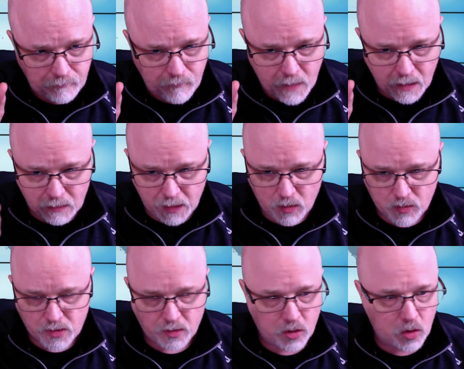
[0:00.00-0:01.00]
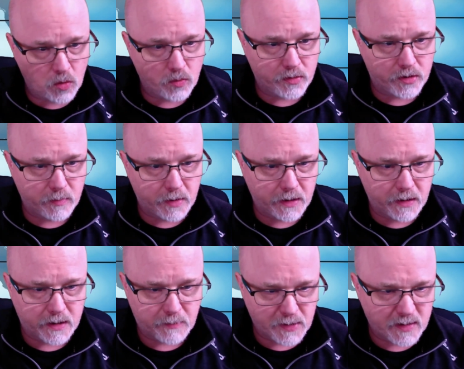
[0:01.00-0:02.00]
allows the cone to be
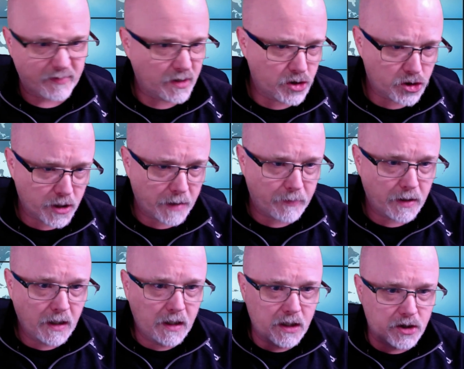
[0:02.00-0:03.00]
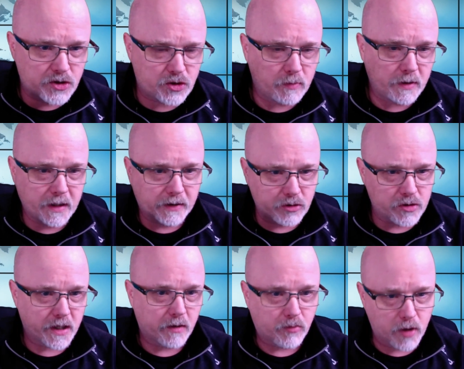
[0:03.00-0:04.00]
specifically shaped, assuming that there's
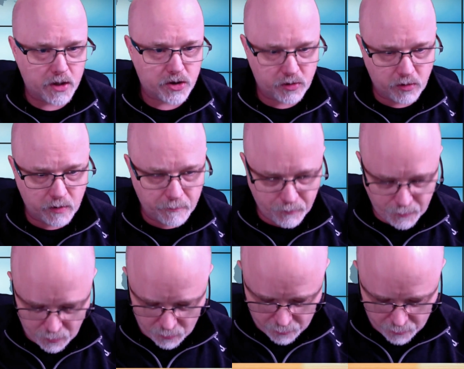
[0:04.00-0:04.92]
air pressure on